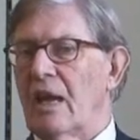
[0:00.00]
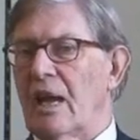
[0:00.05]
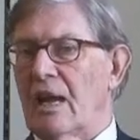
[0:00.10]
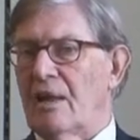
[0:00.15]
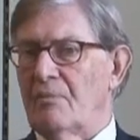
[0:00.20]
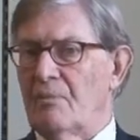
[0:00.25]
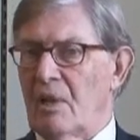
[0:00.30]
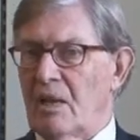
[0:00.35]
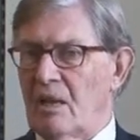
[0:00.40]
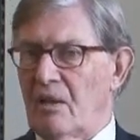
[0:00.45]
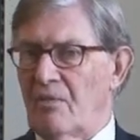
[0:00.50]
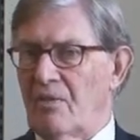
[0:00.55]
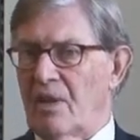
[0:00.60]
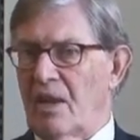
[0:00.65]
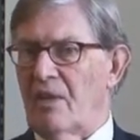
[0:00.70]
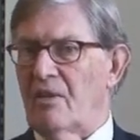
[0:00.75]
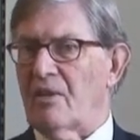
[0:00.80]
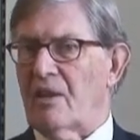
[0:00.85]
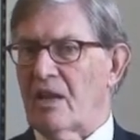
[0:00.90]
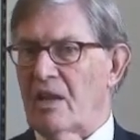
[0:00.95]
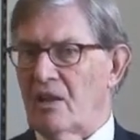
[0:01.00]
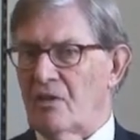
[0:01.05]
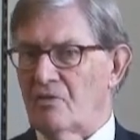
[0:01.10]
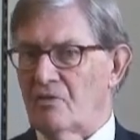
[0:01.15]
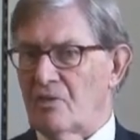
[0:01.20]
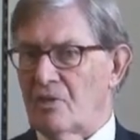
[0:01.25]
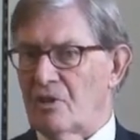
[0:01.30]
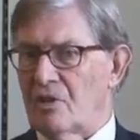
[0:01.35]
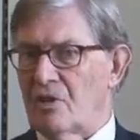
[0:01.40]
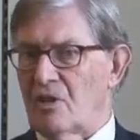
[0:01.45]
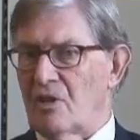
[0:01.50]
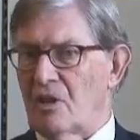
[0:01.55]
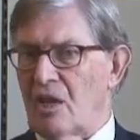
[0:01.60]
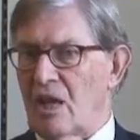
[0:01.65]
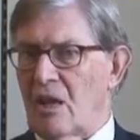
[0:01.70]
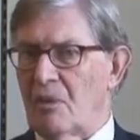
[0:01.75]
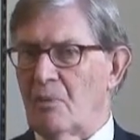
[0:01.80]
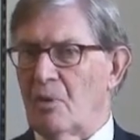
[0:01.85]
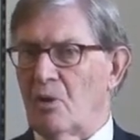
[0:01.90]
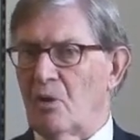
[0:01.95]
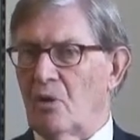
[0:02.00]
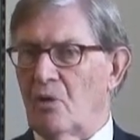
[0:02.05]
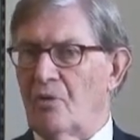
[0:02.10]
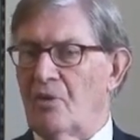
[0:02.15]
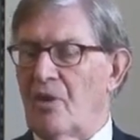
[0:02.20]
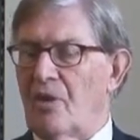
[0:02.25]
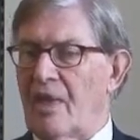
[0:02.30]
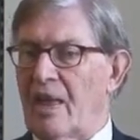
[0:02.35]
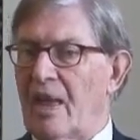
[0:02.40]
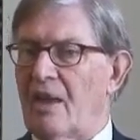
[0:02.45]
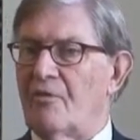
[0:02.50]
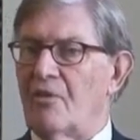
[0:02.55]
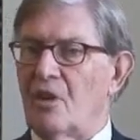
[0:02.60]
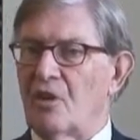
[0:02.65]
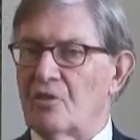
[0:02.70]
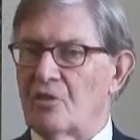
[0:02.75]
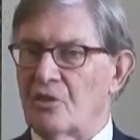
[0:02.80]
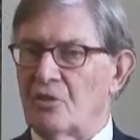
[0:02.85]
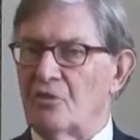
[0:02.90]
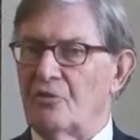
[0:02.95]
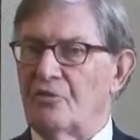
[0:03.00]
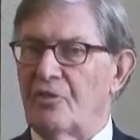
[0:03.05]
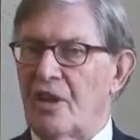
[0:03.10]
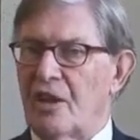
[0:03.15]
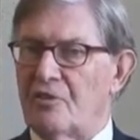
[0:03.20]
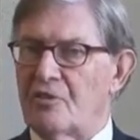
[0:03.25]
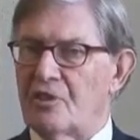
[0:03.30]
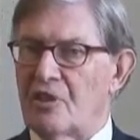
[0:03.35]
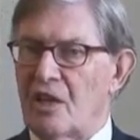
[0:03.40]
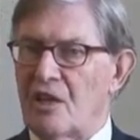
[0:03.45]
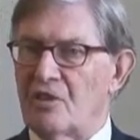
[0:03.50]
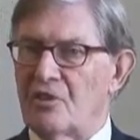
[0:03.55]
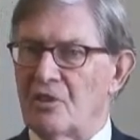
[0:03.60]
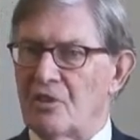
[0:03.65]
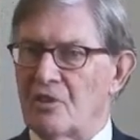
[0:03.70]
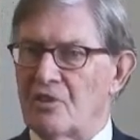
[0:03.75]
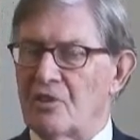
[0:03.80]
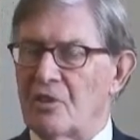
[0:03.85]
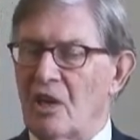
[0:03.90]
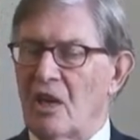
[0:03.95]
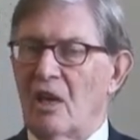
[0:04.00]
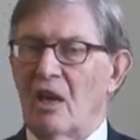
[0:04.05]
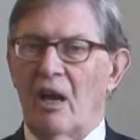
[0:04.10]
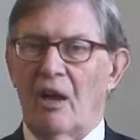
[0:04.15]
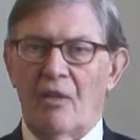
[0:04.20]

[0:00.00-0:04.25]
and many of the other countries in the neighbourhood, that they have Article 5 status.